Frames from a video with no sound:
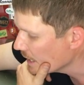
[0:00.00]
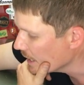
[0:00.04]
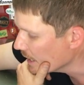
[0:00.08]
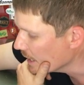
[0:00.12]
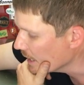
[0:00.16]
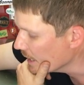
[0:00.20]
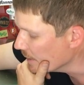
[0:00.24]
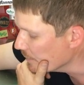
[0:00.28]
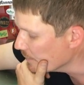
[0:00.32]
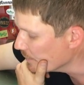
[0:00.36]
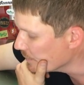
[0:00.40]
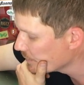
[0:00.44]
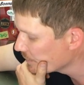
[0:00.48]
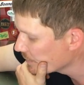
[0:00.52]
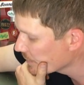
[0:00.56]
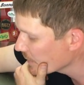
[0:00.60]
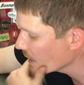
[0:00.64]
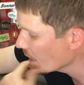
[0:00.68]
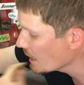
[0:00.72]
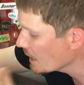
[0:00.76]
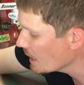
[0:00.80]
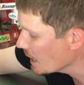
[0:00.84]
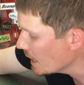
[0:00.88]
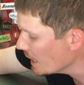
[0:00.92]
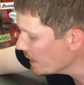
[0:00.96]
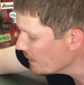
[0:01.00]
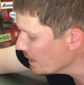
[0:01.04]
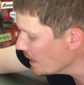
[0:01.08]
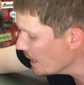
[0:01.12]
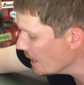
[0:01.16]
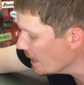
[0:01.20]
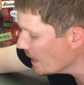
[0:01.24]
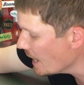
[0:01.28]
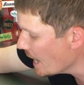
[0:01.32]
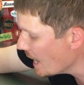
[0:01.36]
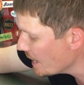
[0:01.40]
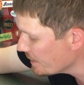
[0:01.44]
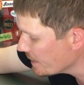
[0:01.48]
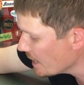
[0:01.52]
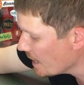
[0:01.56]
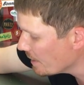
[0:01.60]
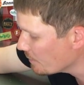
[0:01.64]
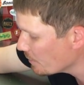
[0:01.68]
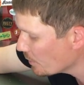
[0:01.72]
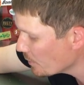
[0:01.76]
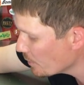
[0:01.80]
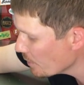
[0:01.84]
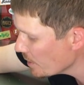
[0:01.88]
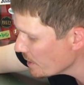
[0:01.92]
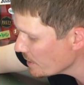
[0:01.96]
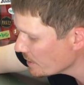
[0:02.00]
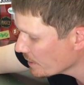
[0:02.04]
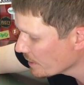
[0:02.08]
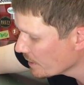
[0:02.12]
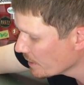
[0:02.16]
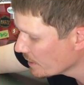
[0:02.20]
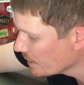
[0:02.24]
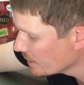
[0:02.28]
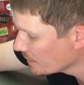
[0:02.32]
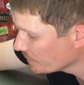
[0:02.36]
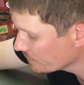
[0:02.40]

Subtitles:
And then at that point,